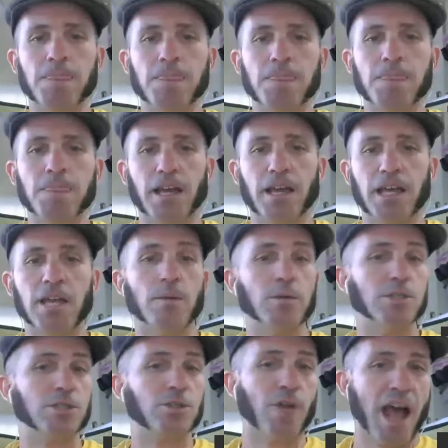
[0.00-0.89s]

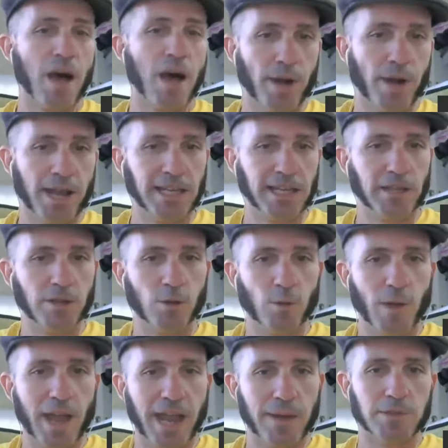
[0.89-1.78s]
It was groundbreaking
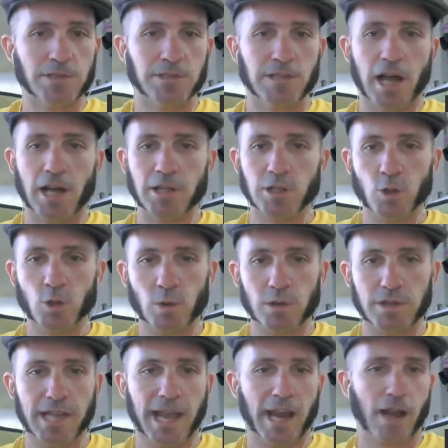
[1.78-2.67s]
in the way it was done. You
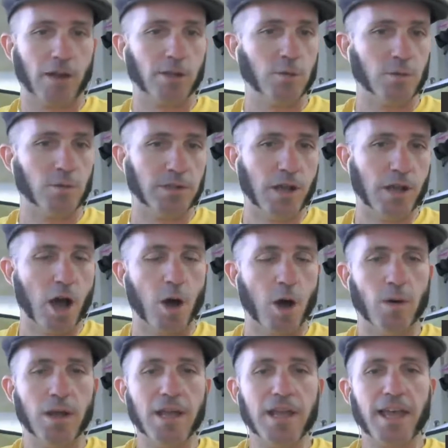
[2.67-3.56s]
were there, you would
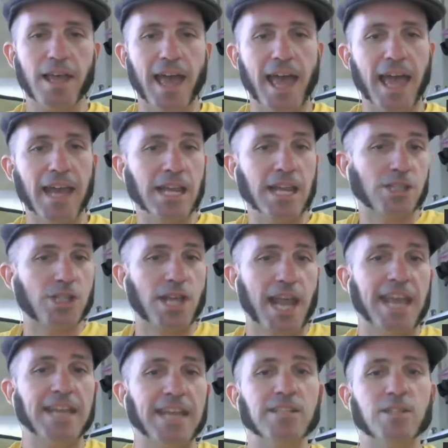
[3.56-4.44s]
know. And it
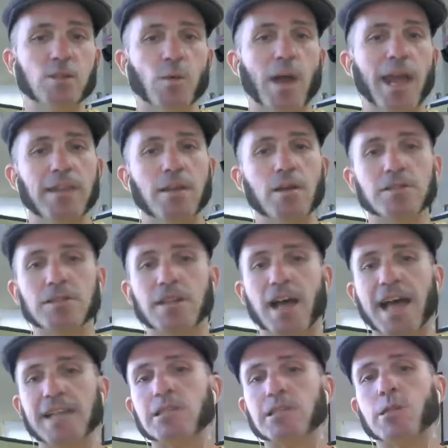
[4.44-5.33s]
changed the way those
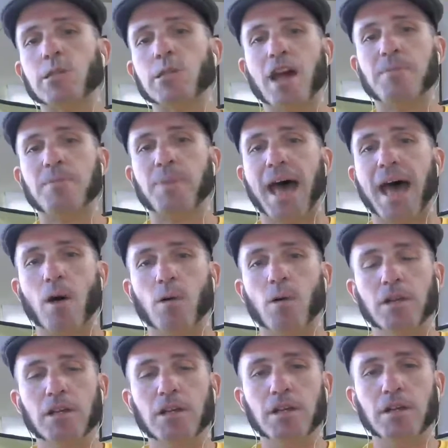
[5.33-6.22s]
guys thought
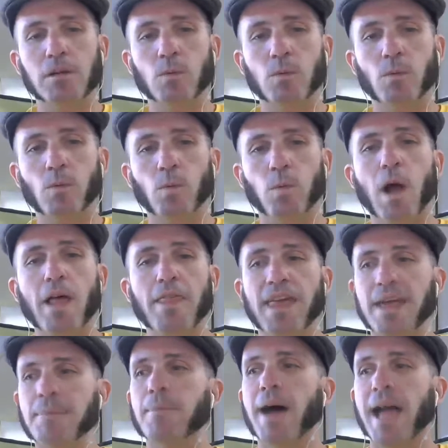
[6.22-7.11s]
about what they
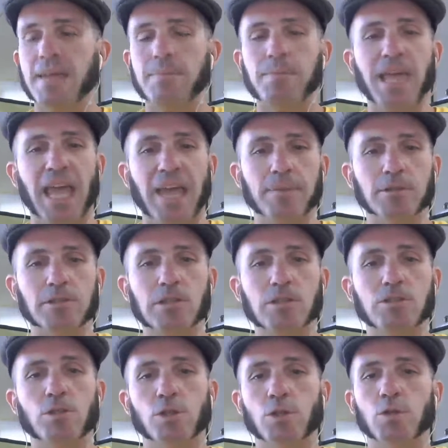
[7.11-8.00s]
might be able to
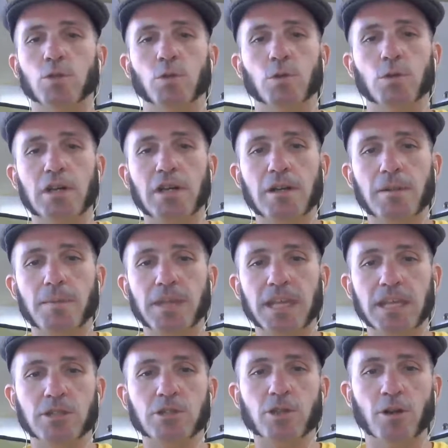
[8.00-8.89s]
do
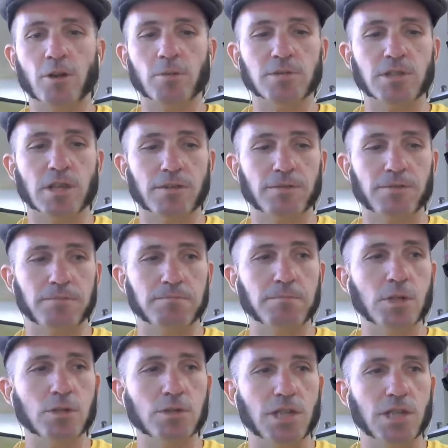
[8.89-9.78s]
in terms of
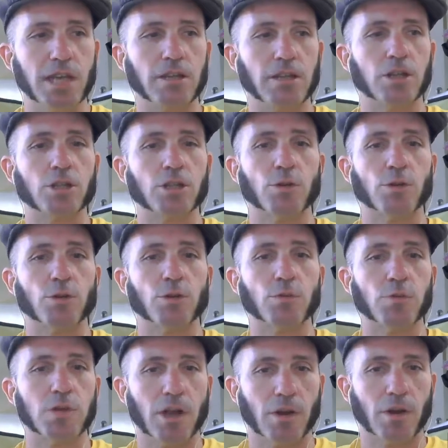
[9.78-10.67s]
music, a
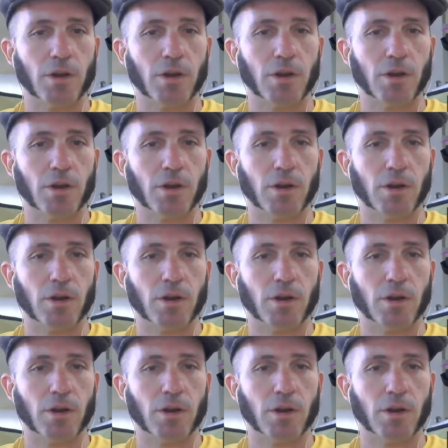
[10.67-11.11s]
career in music,